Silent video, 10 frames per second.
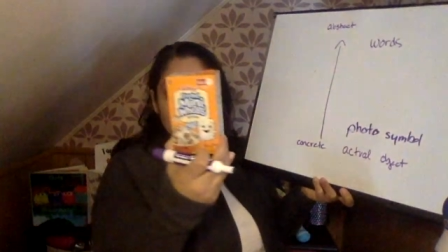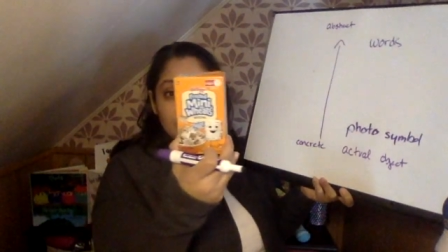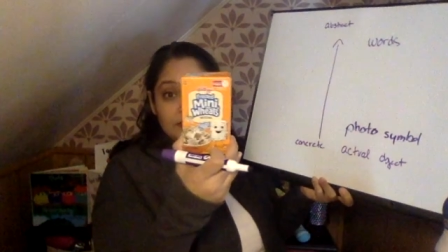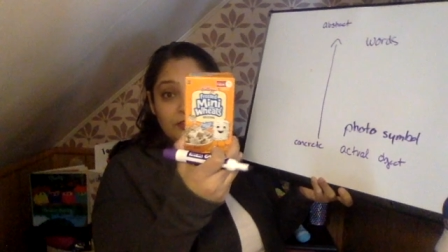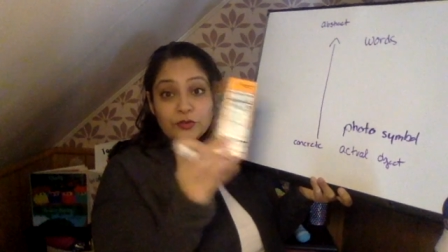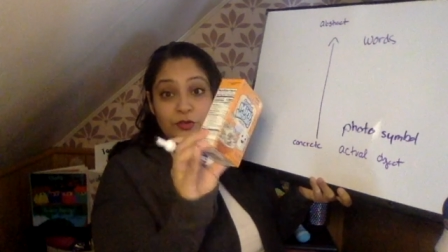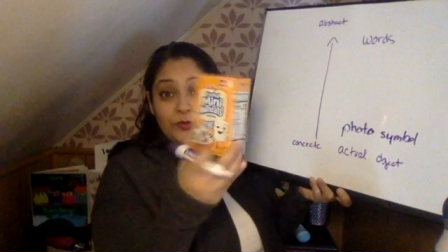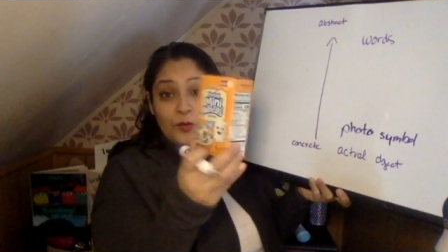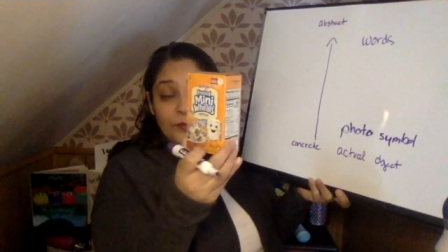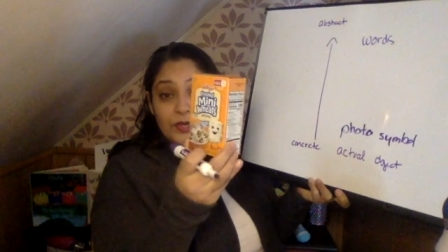So you
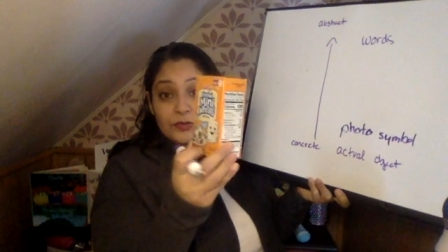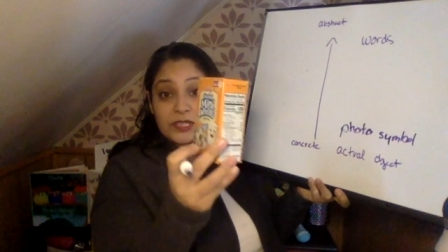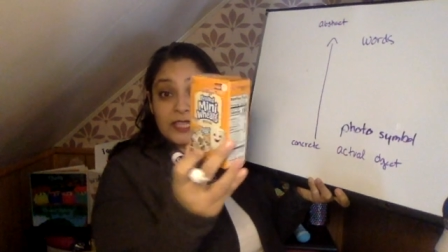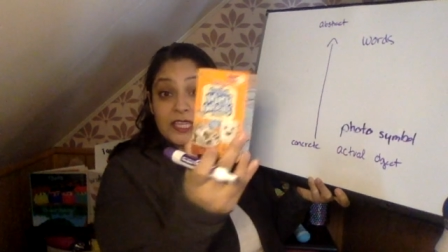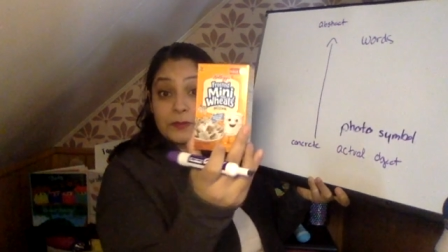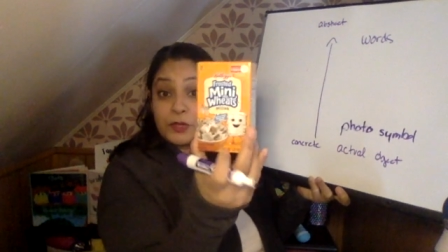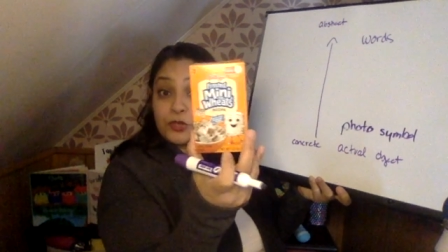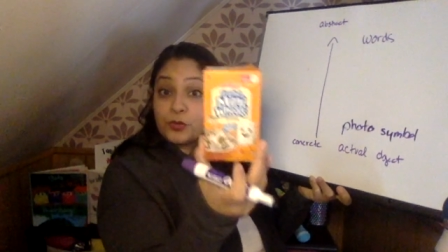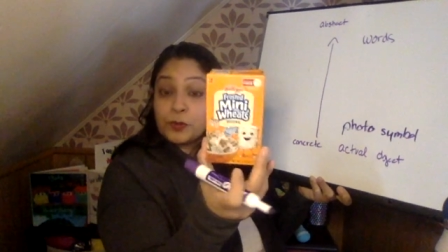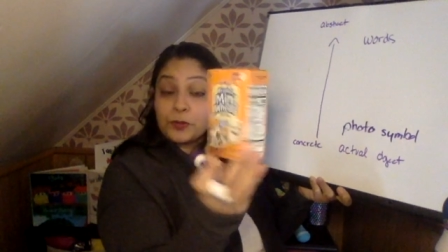won't be using this, but
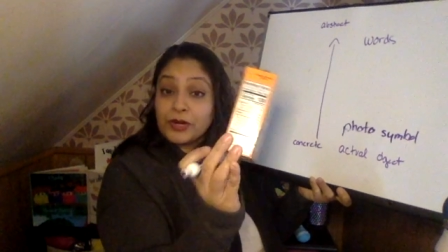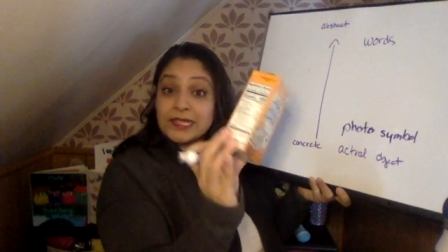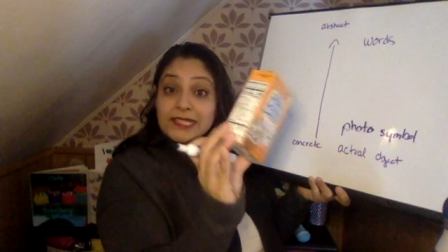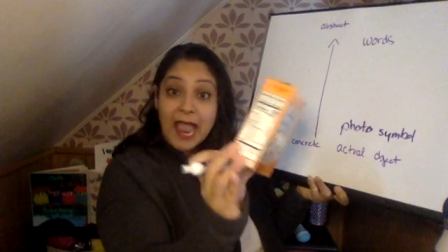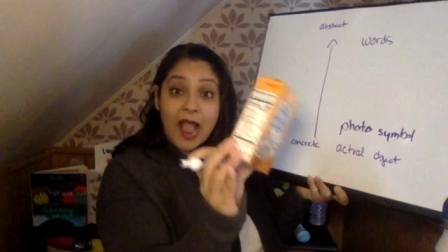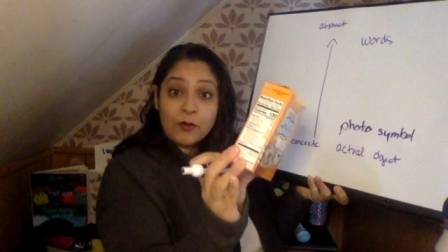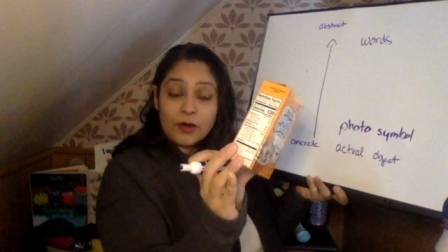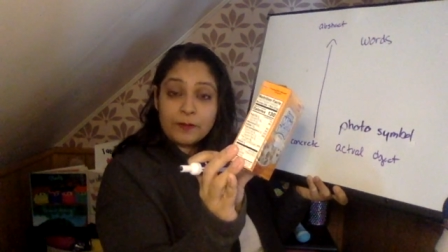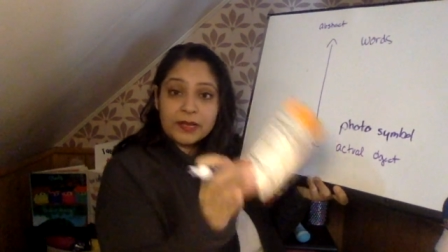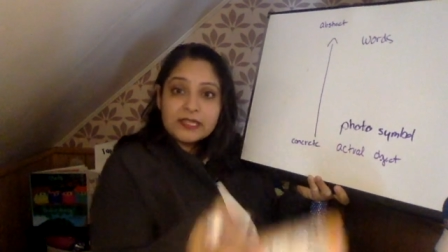you will print out a
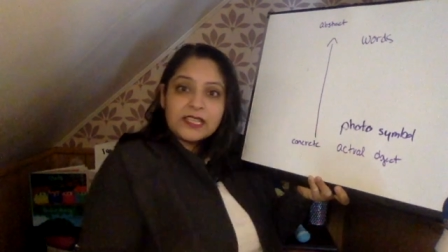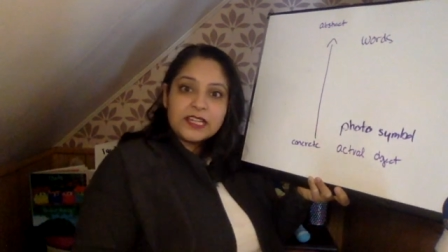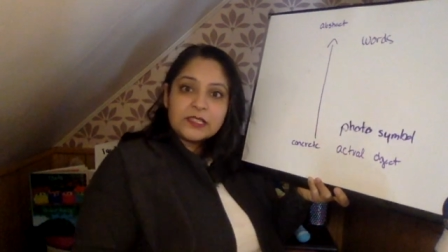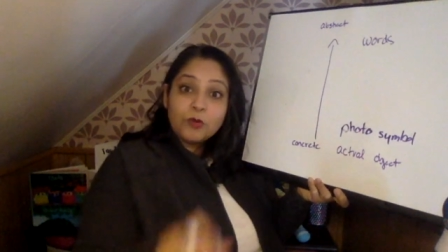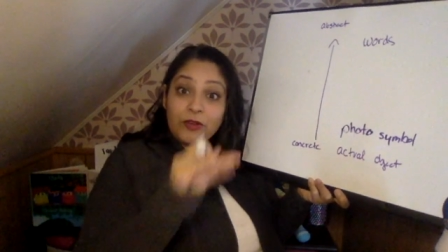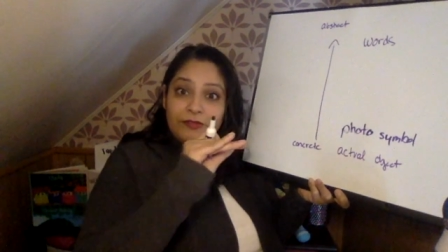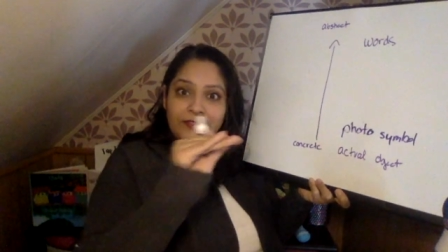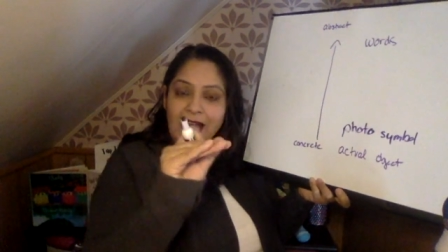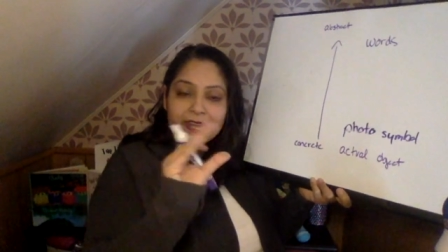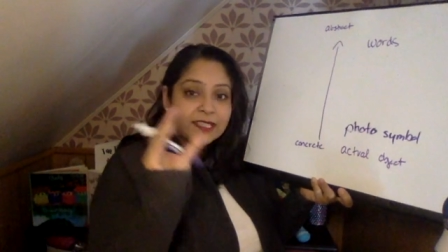piece, and it's more
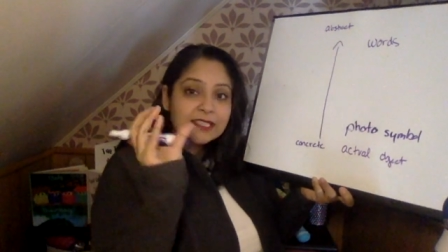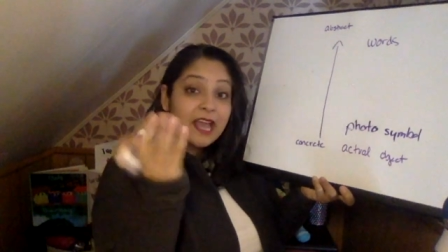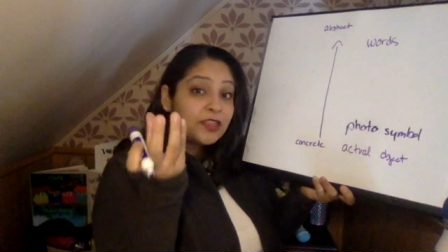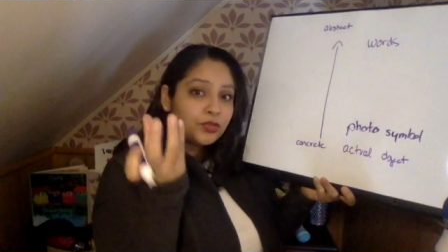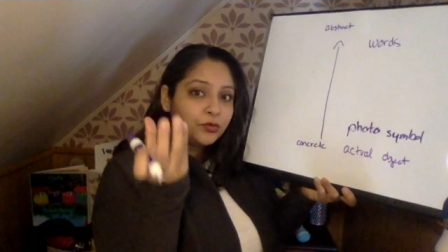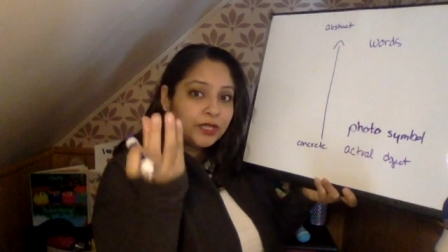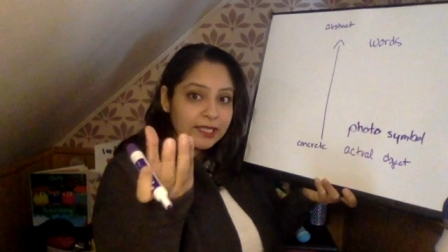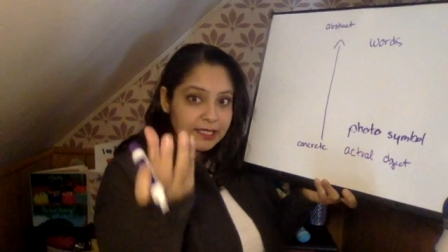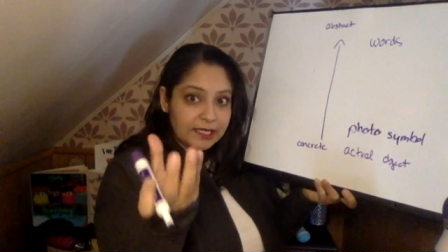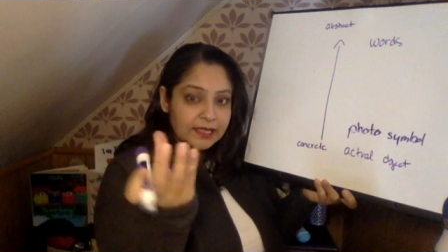flat. It's not
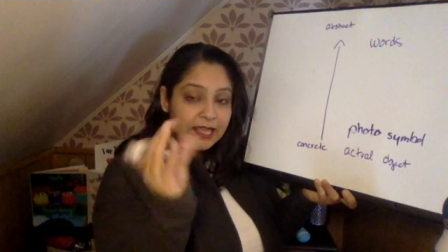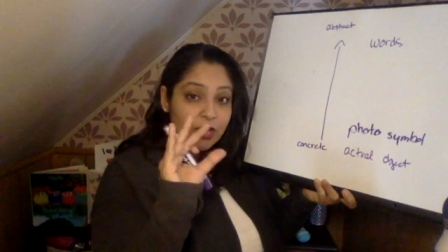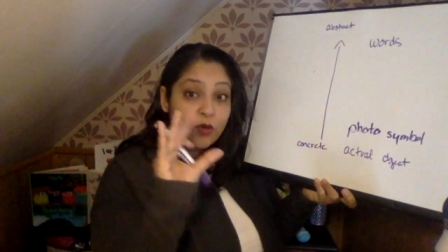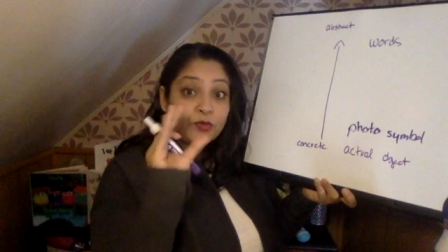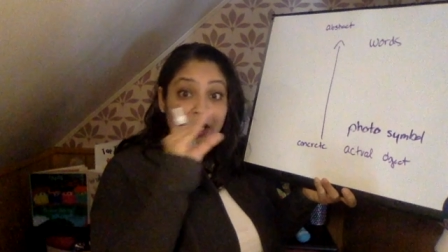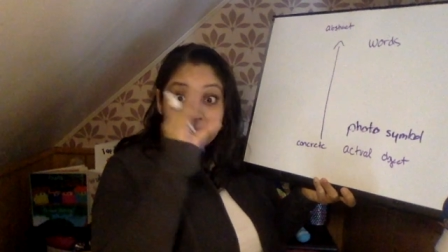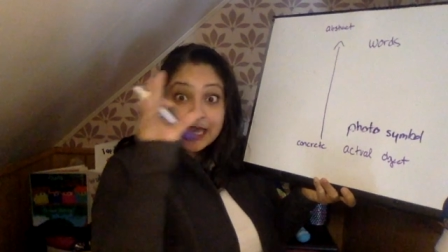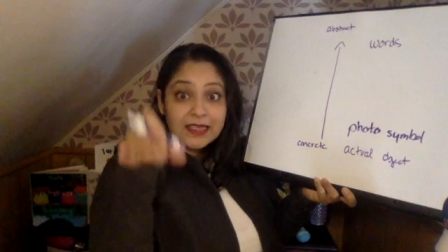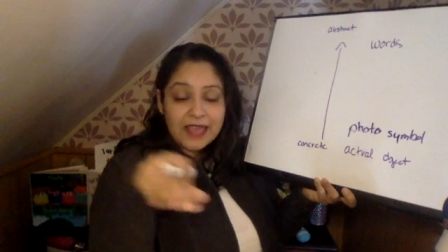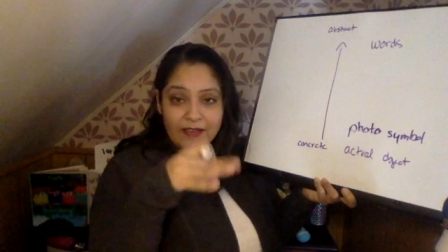3D. They don't
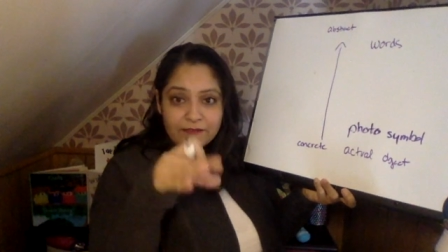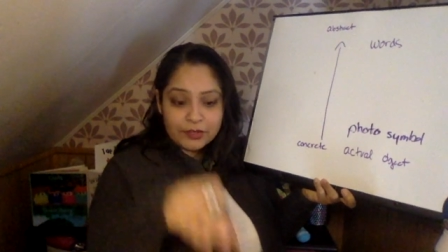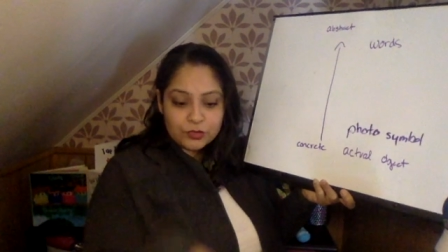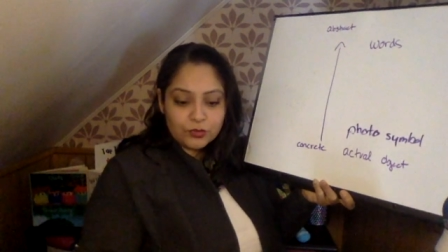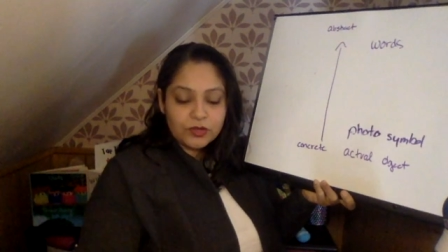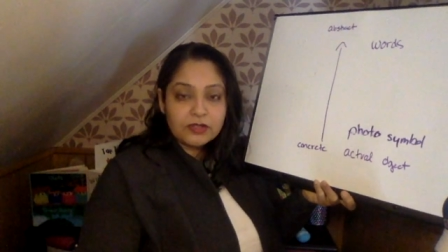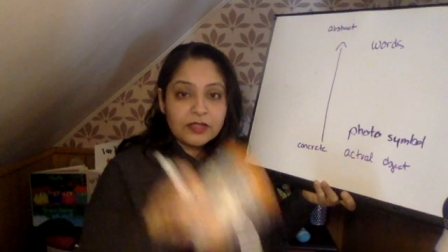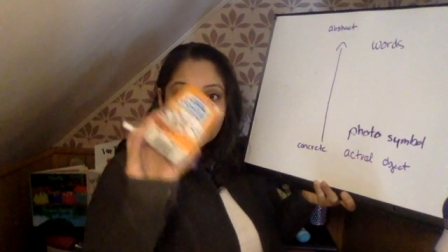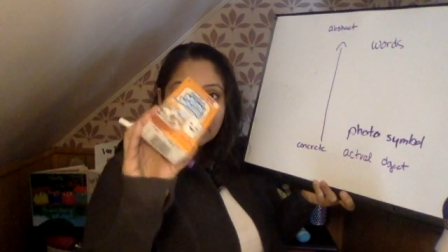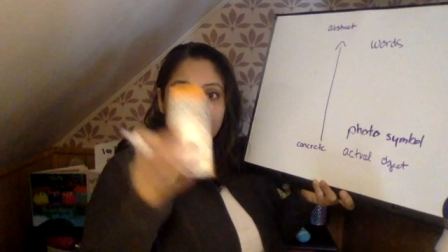need that visual.
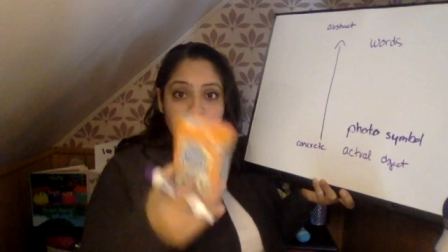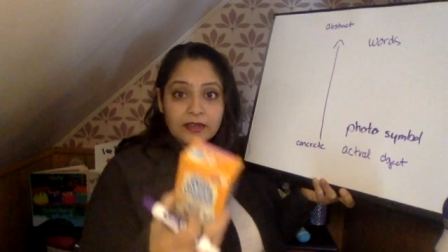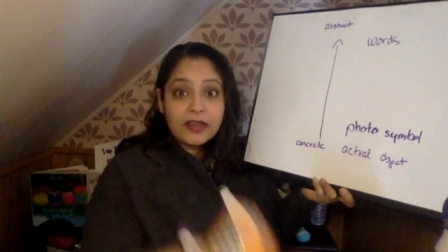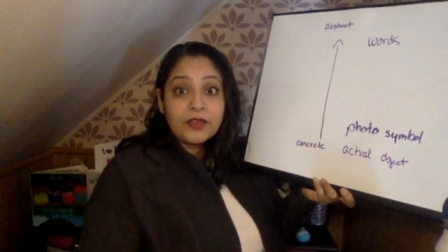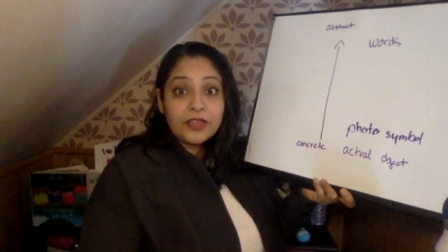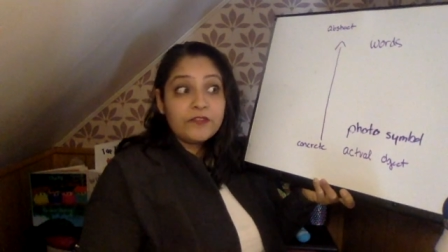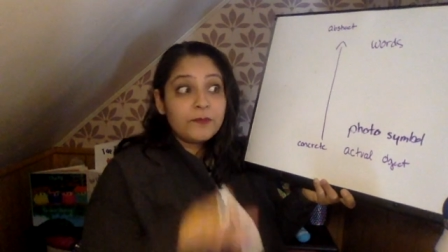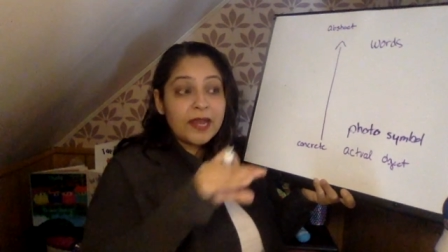Now they've